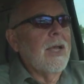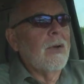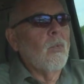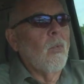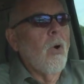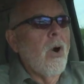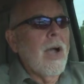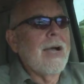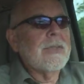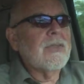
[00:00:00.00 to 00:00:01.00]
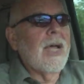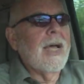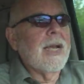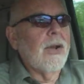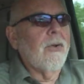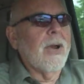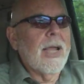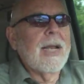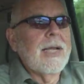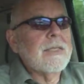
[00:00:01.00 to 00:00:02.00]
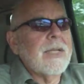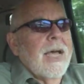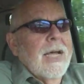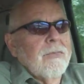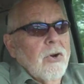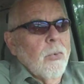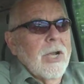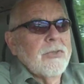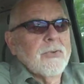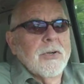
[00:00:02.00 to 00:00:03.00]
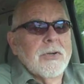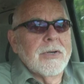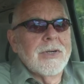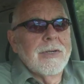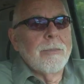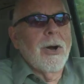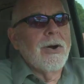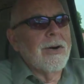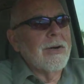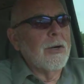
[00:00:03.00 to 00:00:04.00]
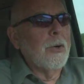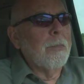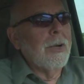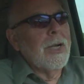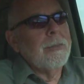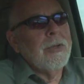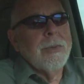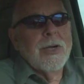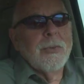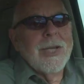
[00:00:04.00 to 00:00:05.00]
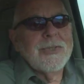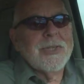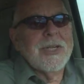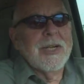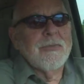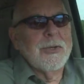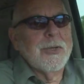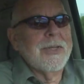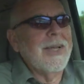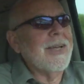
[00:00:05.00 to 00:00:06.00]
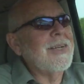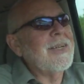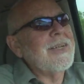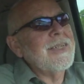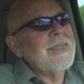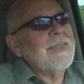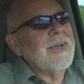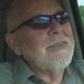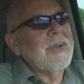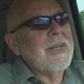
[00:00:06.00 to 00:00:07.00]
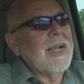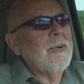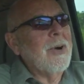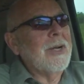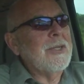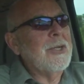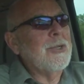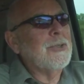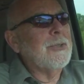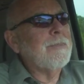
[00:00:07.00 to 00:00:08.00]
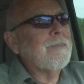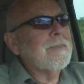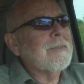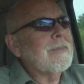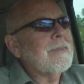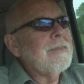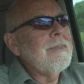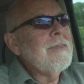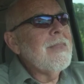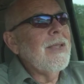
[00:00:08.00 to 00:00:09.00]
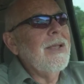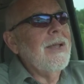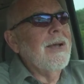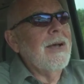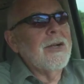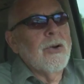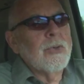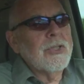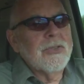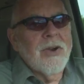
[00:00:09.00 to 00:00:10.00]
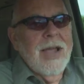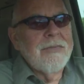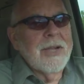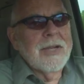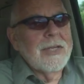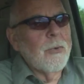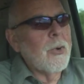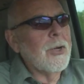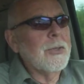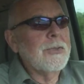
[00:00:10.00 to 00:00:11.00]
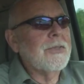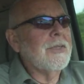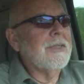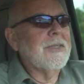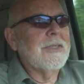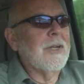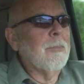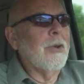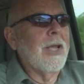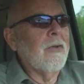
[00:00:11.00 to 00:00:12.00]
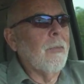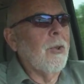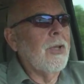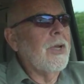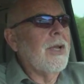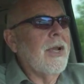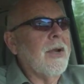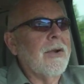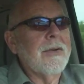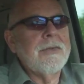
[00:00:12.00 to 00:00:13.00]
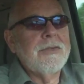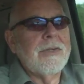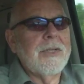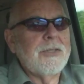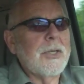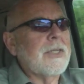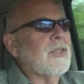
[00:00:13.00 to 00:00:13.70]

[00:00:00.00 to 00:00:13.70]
and walk outside and drink it outside of a restaurant or a bar or a pub. You'd be arrested here for doing that. So I found that quite unusual. Of course, the traffic and the roads are just unbelievable. Here, as you